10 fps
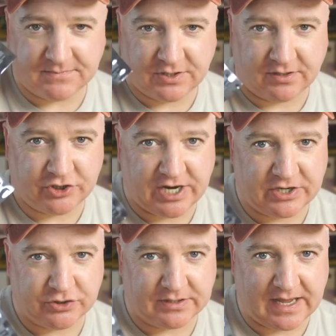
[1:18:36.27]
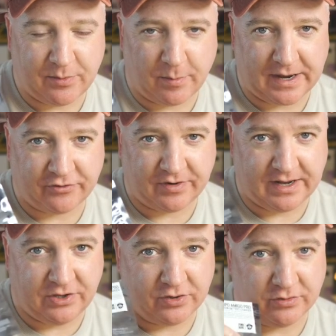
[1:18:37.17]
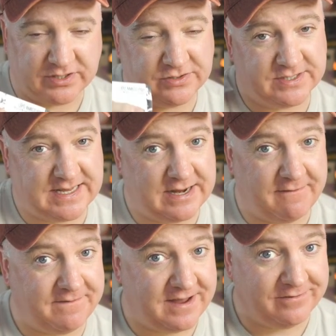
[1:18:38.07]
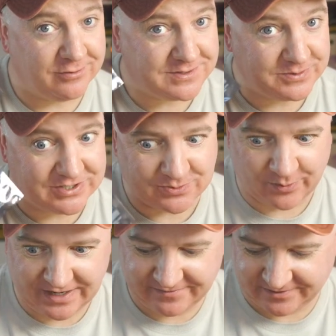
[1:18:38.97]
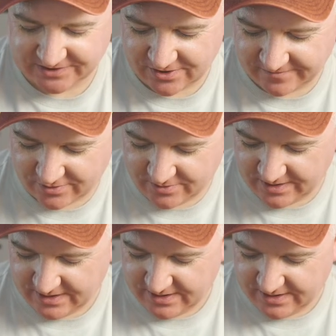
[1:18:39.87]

So you can charge your LiPo battery and you can also just send out 5 volts, which is what we need for the servo.